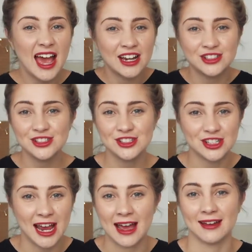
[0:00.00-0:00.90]
and just
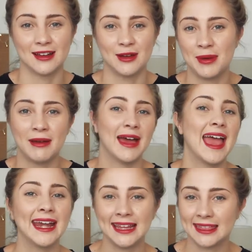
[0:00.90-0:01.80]
chat about
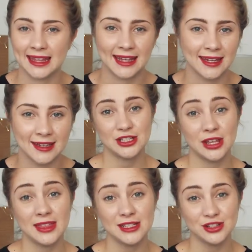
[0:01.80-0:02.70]
anything.
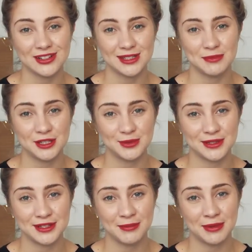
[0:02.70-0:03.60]
So this Christmas
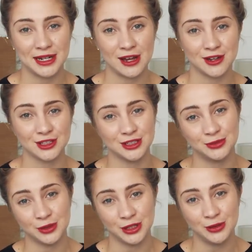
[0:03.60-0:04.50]
when somebody asks
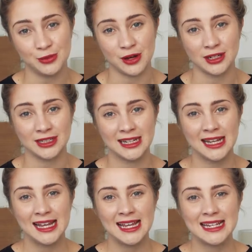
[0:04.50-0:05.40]
you what you want,
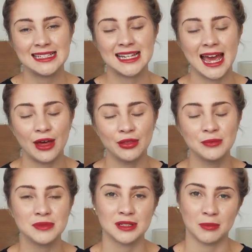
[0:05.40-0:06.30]
tell
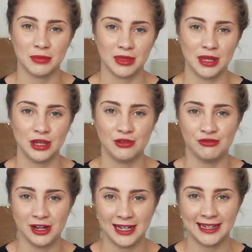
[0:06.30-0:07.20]
them something you
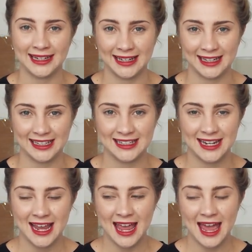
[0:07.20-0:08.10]
really need.
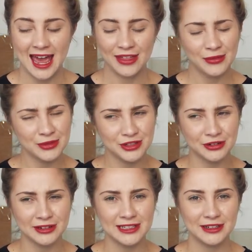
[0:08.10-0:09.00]
And the
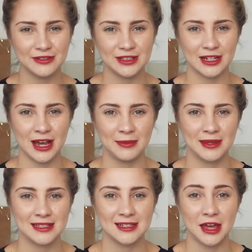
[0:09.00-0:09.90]
majority of the time there's